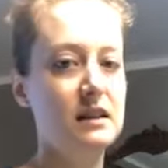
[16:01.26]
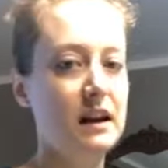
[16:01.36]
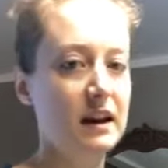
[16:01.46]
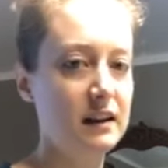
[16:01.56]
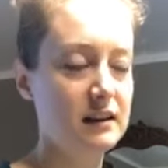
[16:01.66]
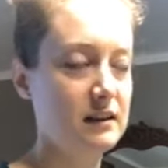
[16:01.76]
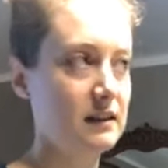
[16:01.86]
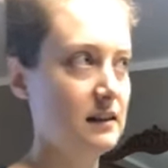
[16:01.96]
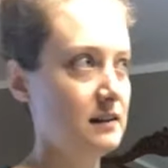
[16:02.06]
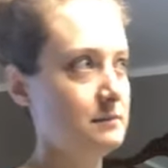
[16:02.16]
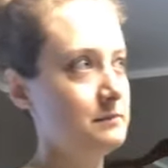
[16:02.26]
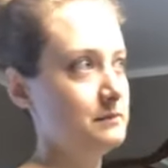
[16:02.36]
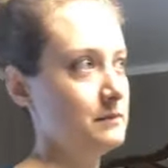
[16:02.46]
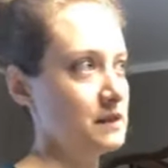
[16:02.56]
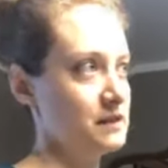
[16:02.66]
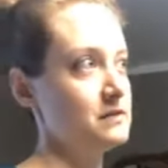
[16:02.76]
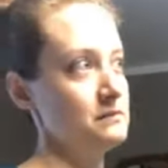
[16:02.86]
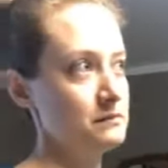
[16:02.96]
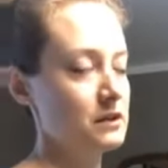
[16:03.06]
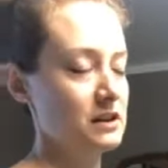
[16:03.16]
that is
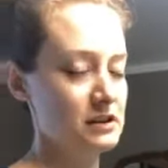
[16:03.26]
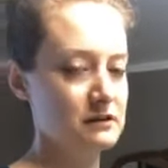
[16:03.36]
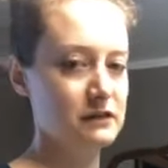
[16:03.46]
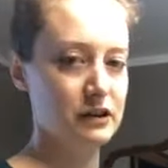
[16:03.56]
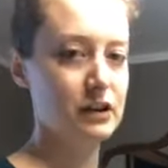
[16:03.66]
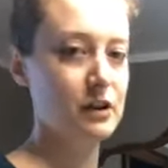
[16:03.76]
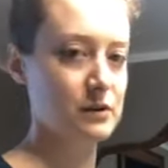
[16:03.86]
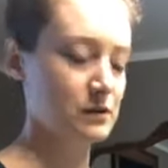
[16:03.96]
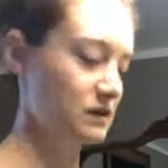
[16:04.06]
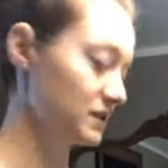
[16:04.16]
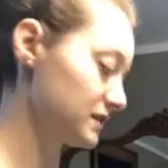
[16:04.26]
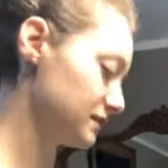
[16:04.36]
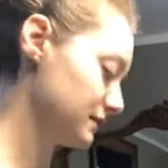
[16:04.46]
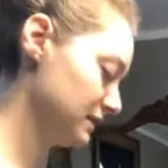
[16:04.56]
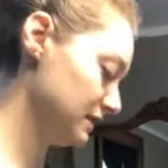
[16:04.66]
really good for clothes,